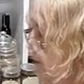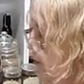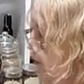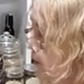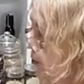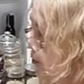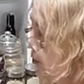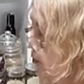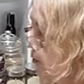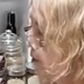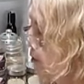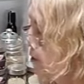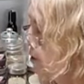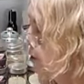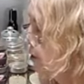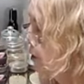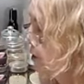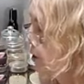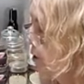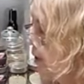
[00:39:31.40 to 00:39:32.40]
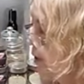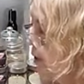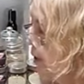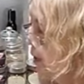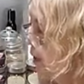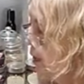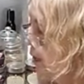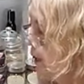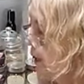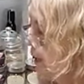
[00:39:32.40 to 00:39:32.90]
give this a stir.
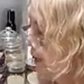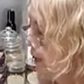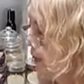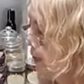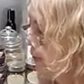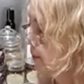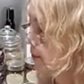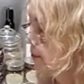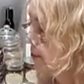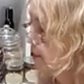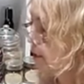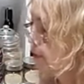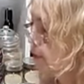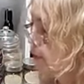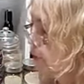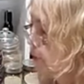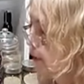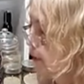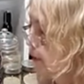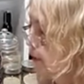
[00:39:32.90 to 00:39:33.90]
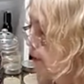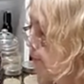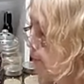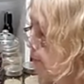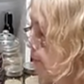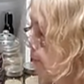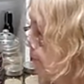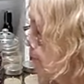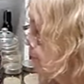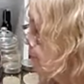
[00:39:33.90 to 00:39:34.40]
And so
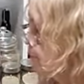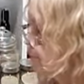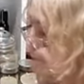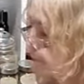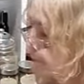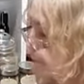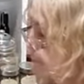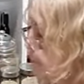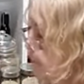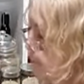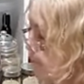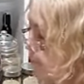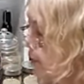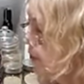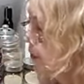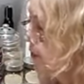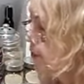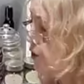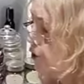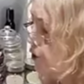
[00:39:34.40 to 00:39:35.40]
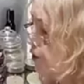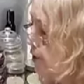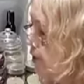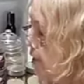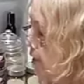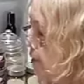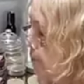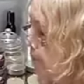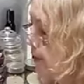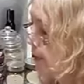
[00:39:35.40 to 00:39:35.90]
it's just
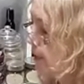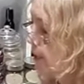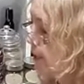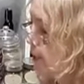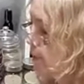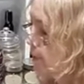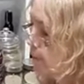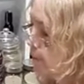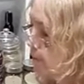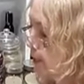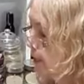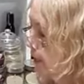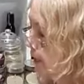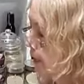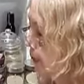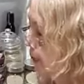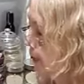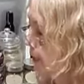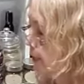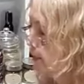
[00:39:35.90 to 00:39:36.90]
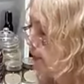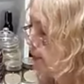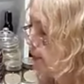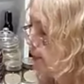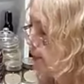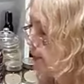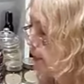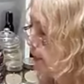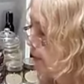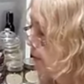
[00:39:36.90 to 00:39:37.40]
going to pick up that
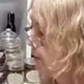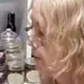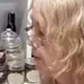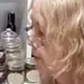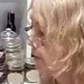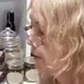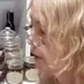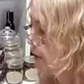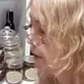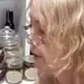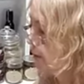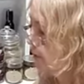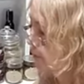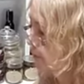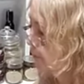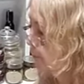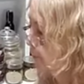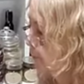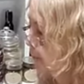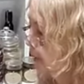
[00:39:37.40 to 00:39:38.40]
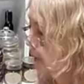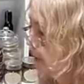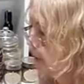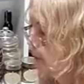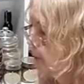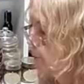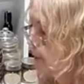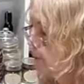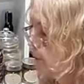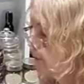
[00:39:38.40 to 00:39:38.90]
hint of
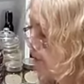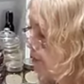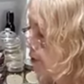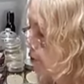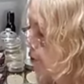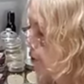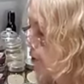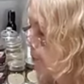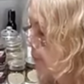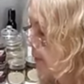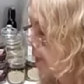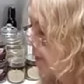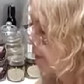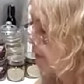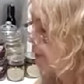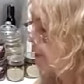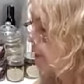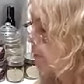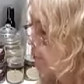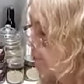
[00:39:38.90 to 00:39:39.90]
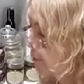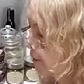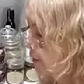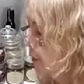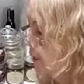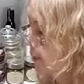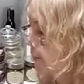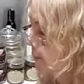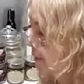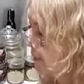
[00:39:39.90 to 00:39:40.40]
maple syrup. I think
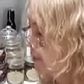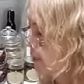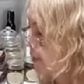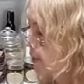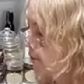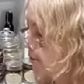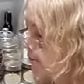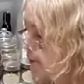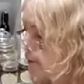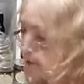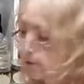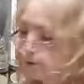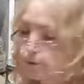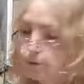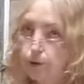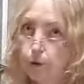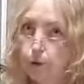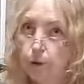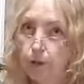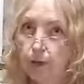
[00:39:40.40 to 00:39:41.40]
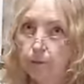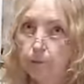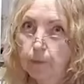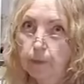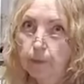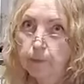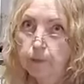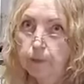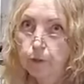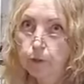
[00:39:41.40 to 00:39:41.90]
really makes a difference. If you don't have
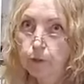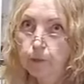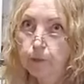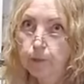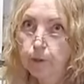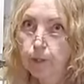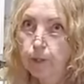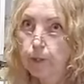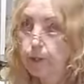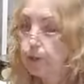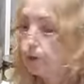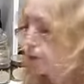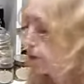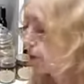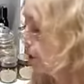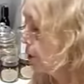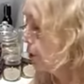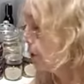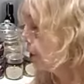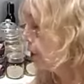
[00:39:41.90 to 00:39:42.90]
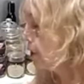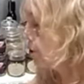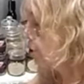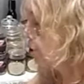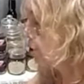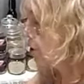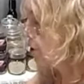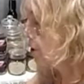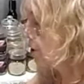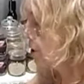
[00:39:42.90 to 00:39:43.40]
maple syrup, you could use coconut
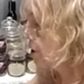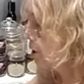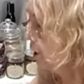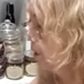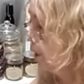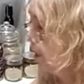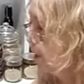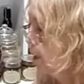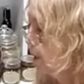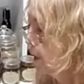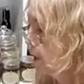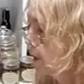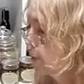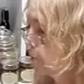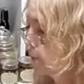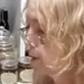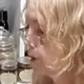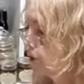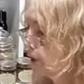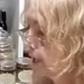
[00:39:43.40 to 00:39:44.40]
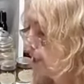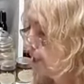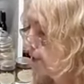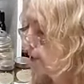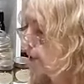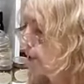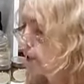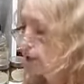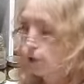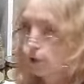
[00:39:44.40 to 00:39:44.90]
sugar, which
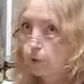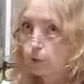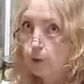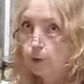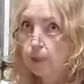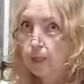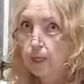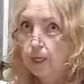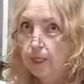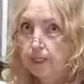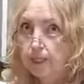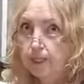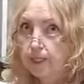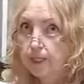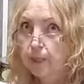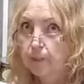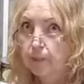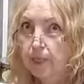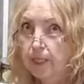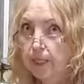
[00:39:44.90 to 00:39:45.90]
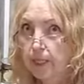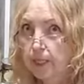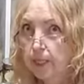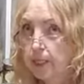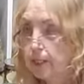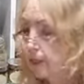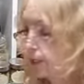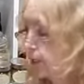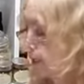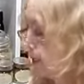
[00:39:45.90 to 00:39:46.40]
has a lower glycemic
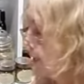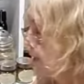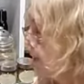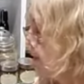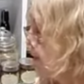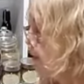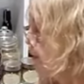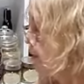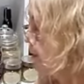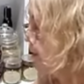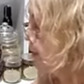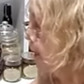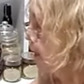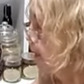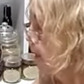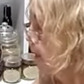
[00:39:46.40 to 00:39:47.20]
index.